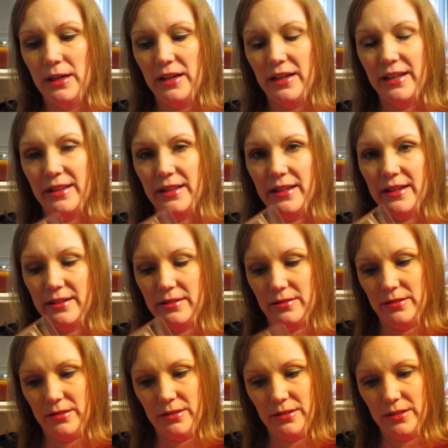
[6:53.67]
and that
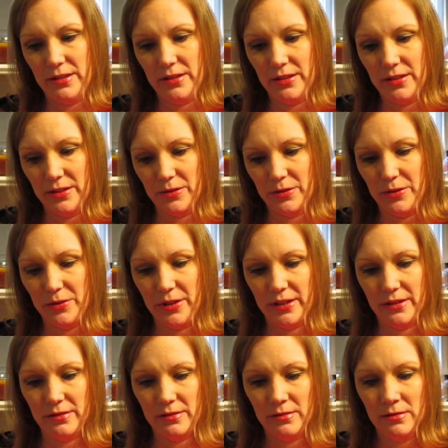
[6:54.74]
you
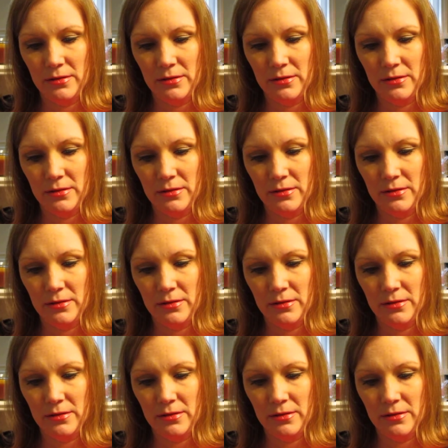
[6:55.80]
can